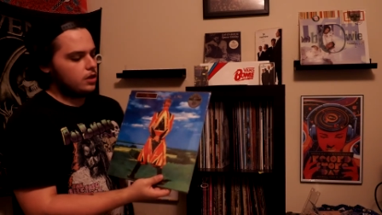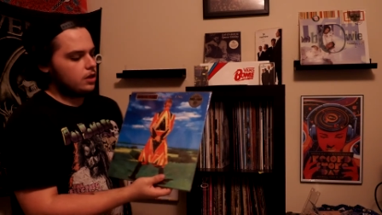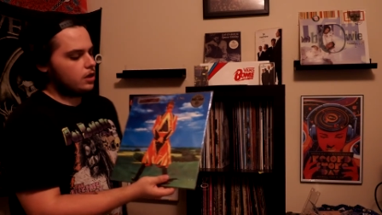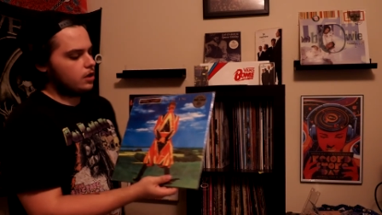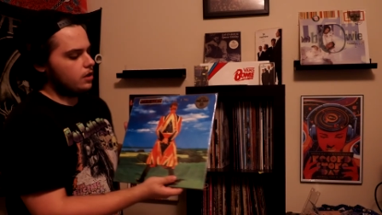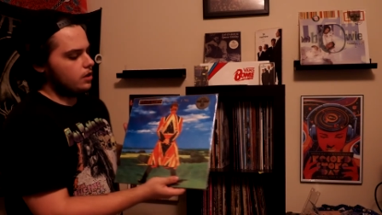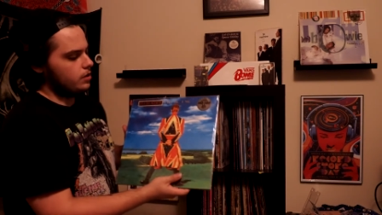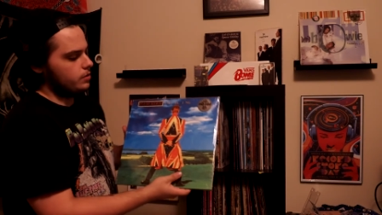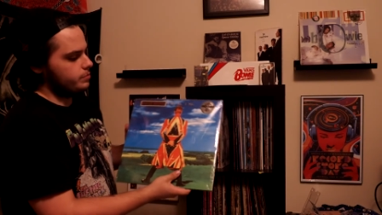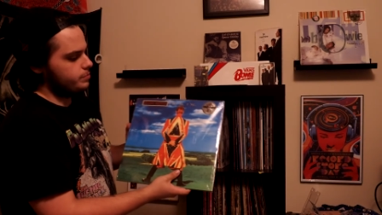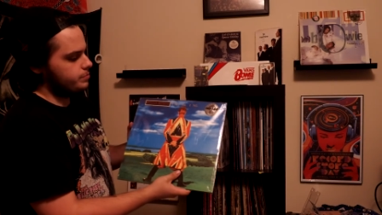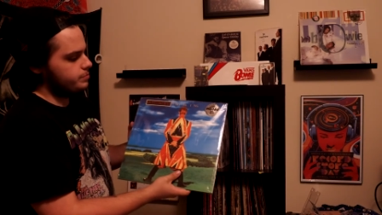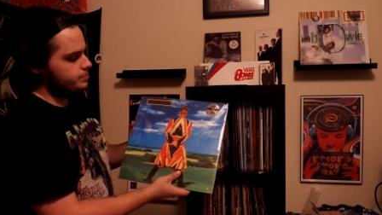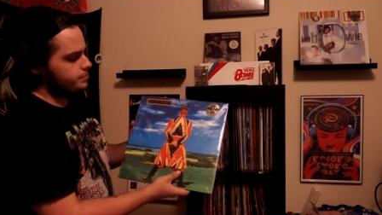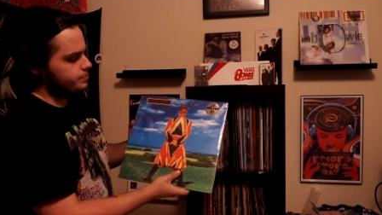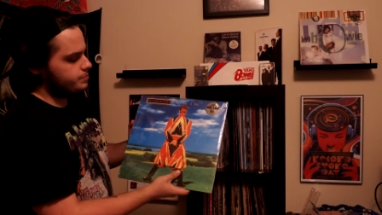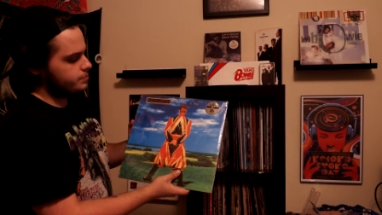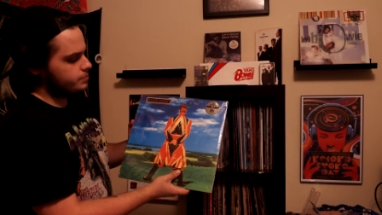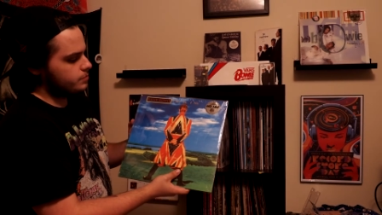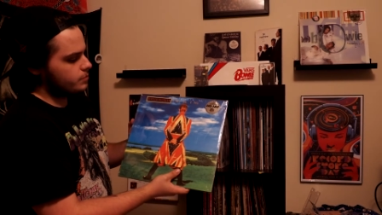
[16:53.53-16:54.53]

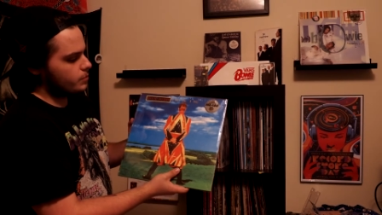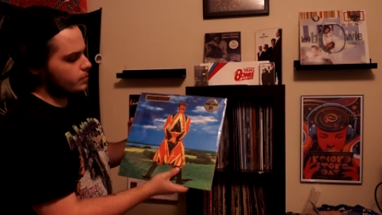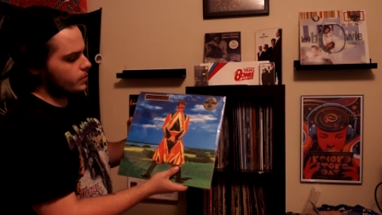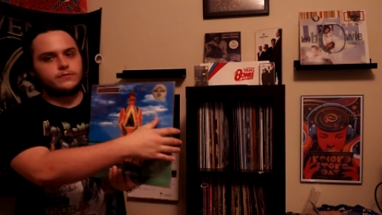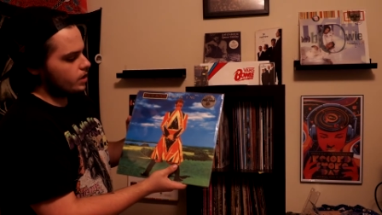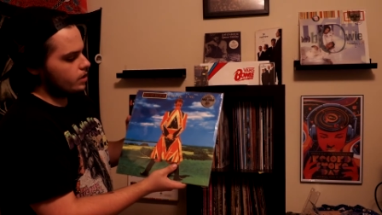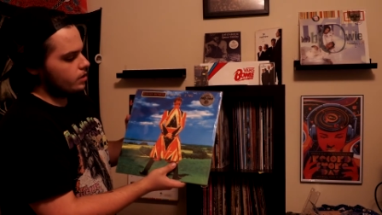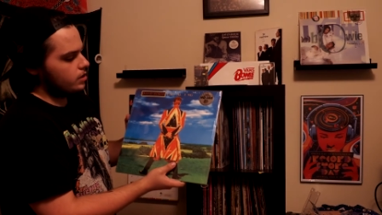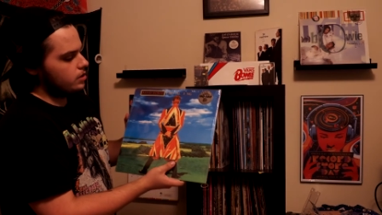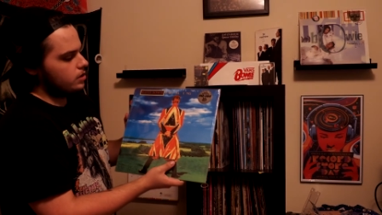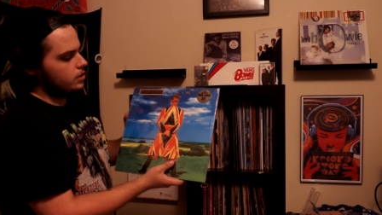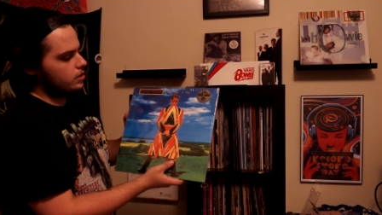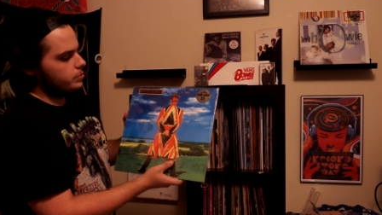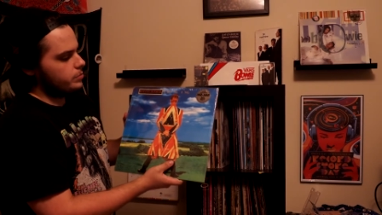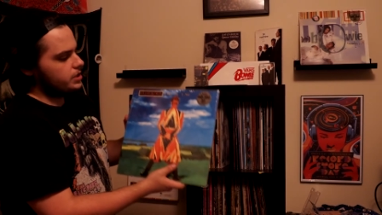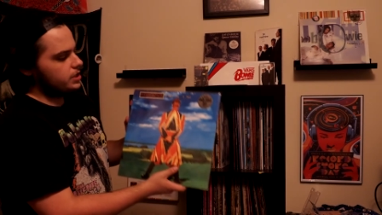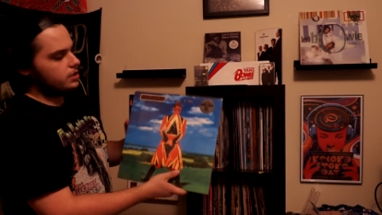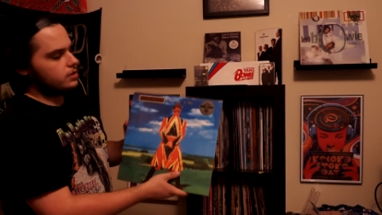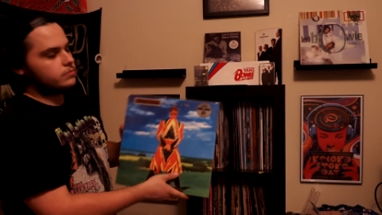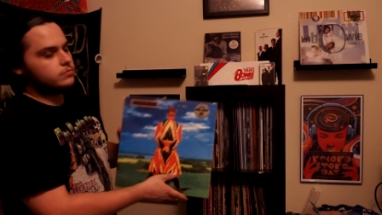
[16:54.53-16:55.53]
But
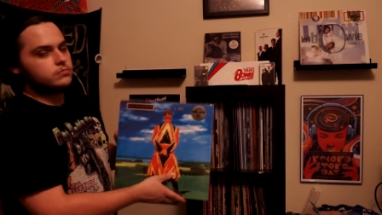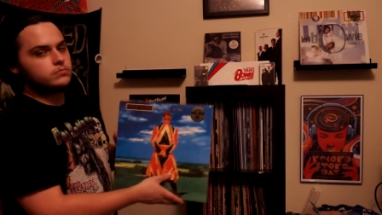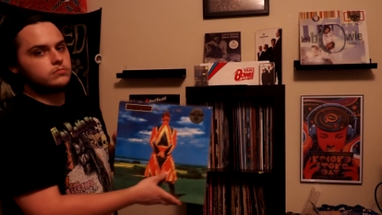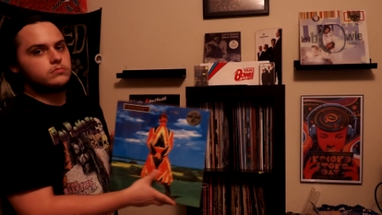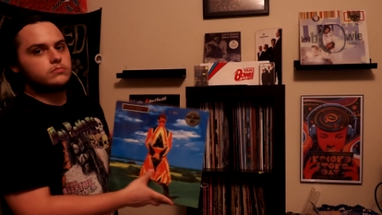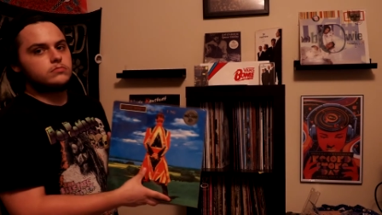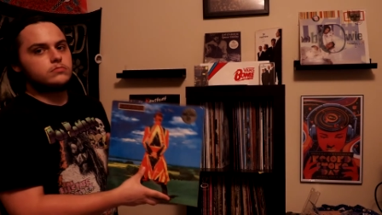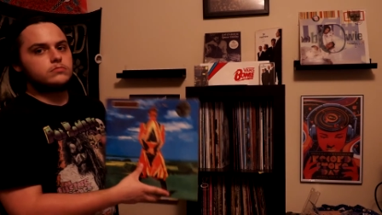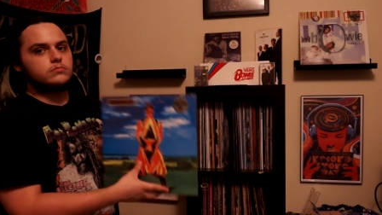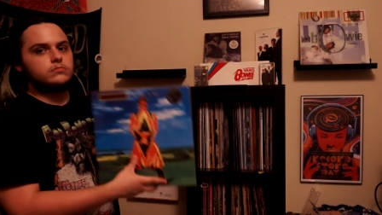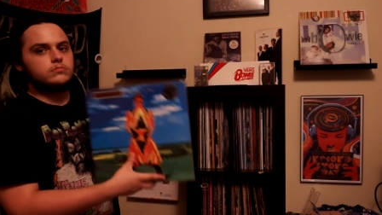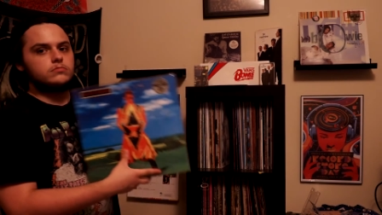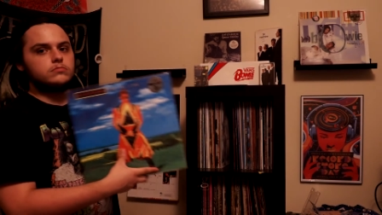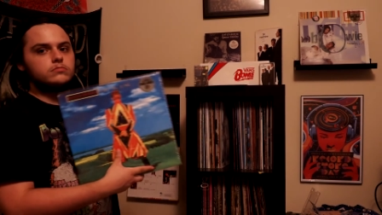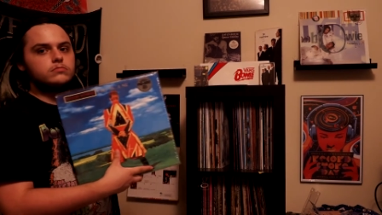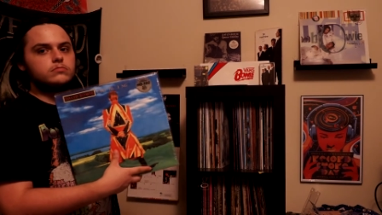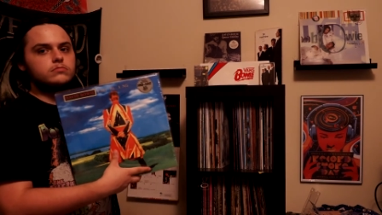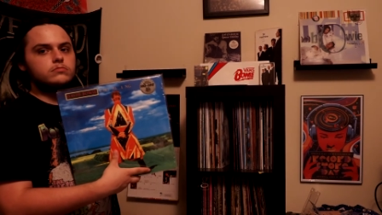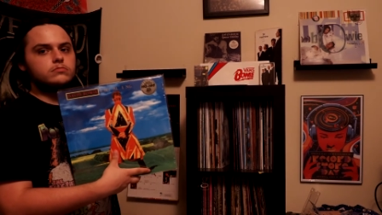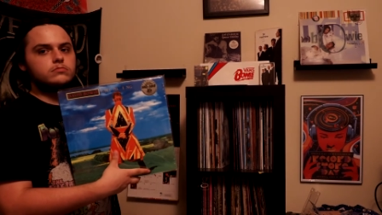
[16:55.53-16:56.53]
yeah,
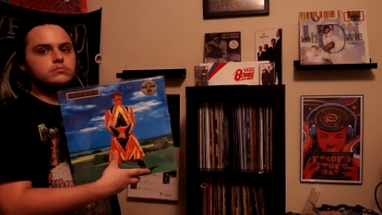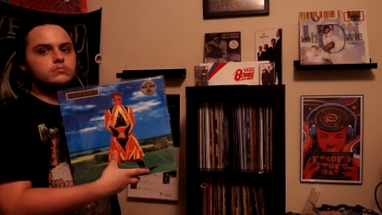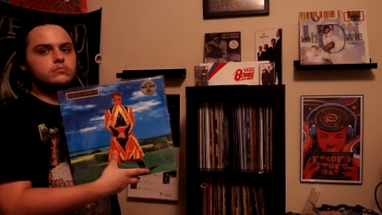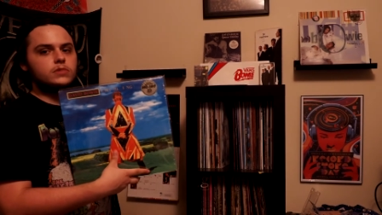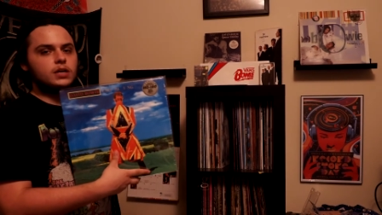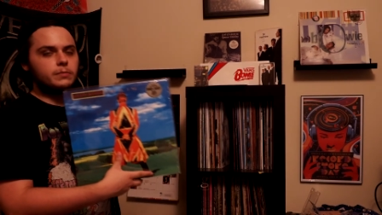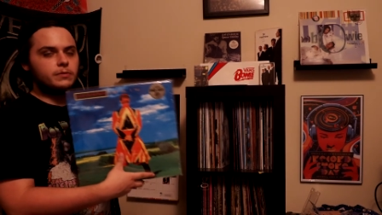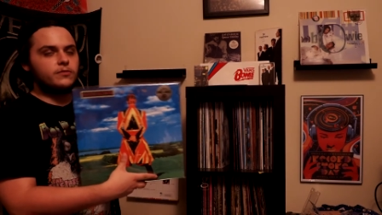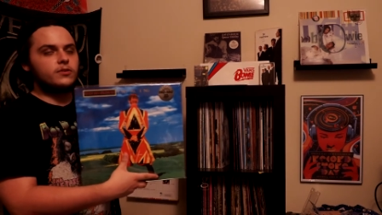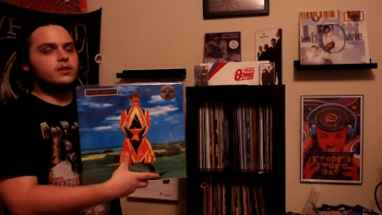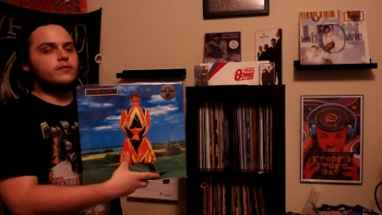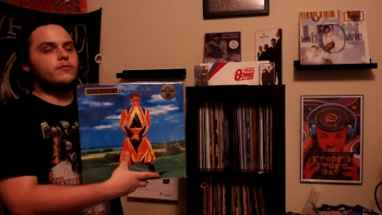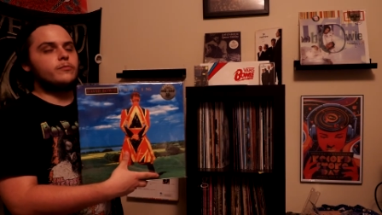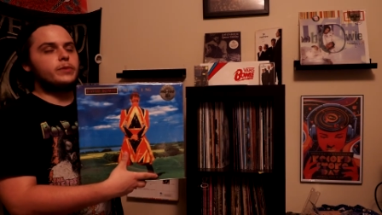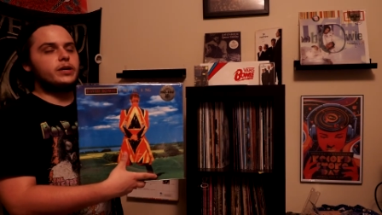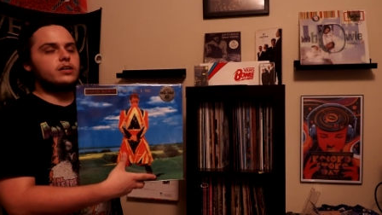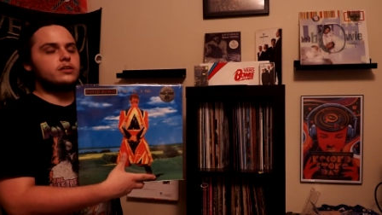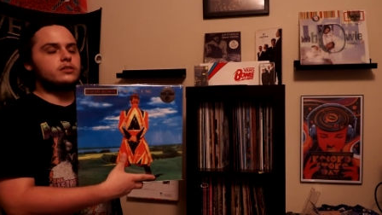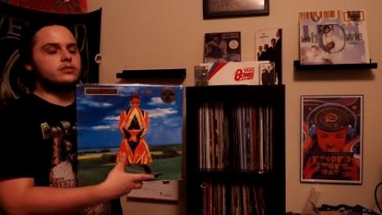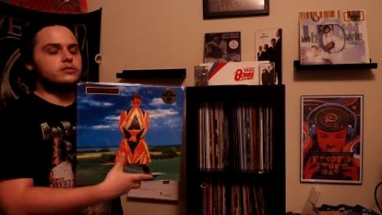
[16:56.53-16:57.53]
I'm Afraid of
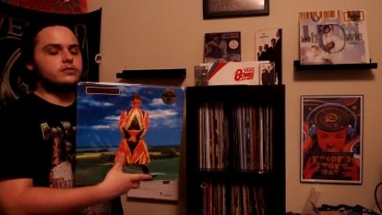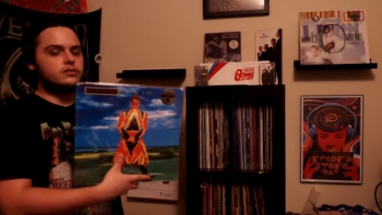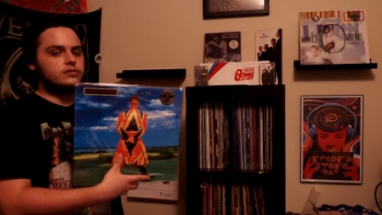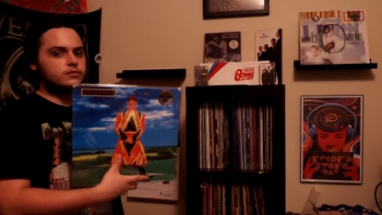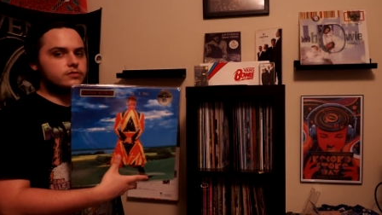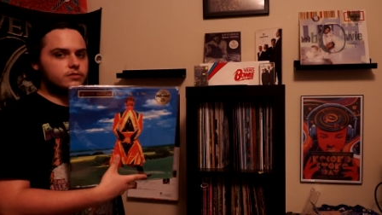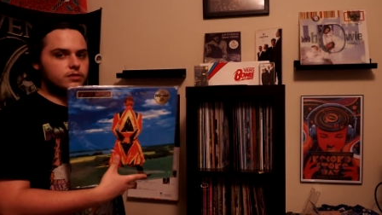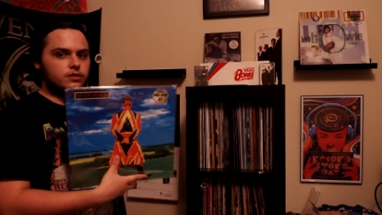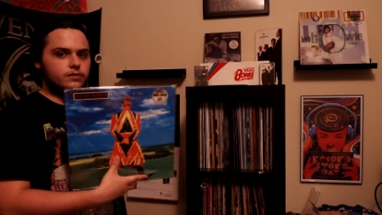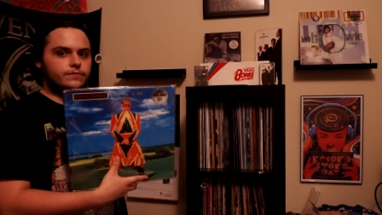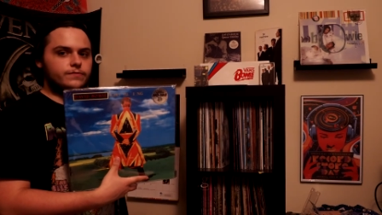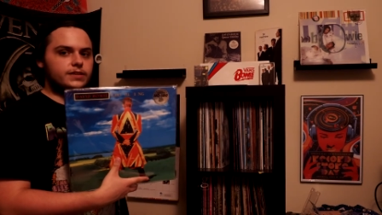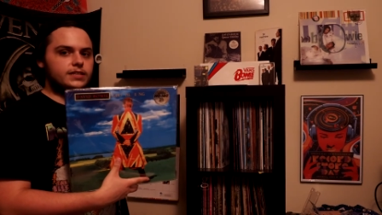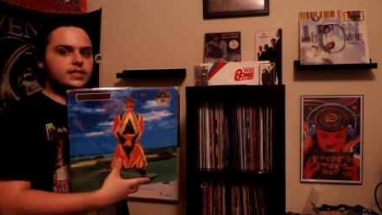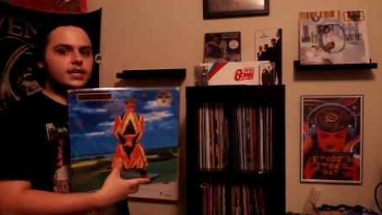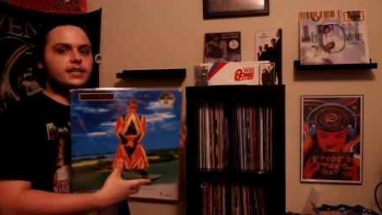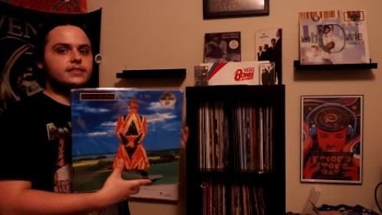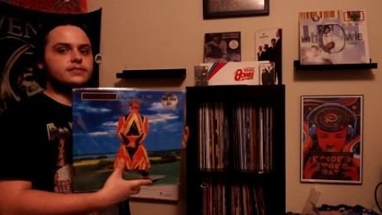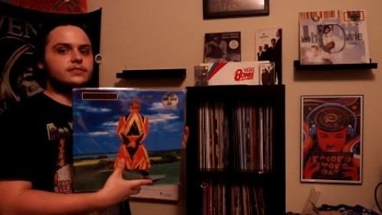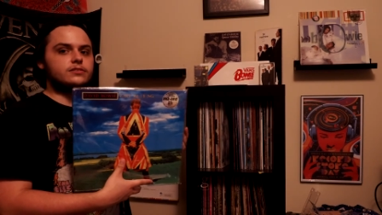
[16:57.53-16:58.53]
Americans is a
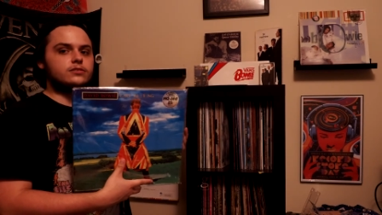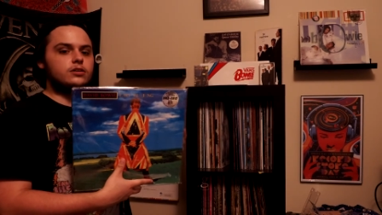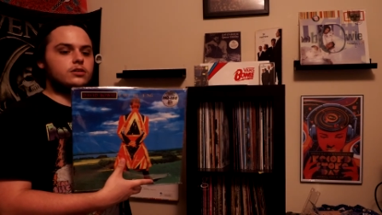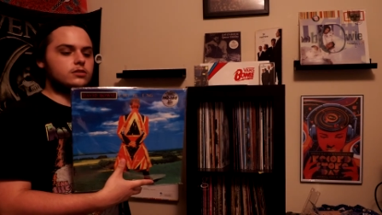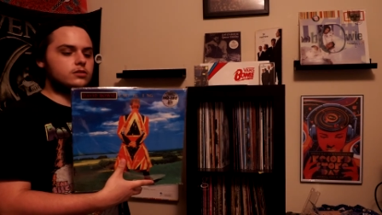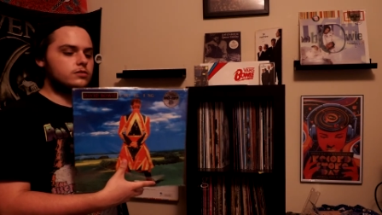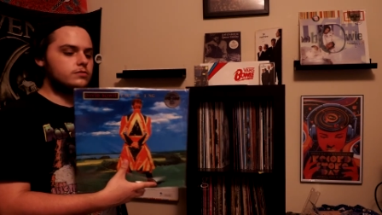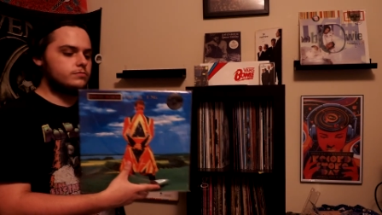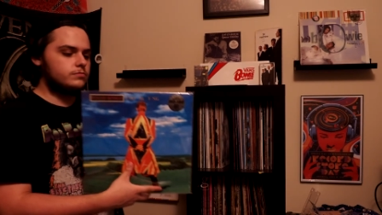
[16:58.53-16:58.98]
fantastic song.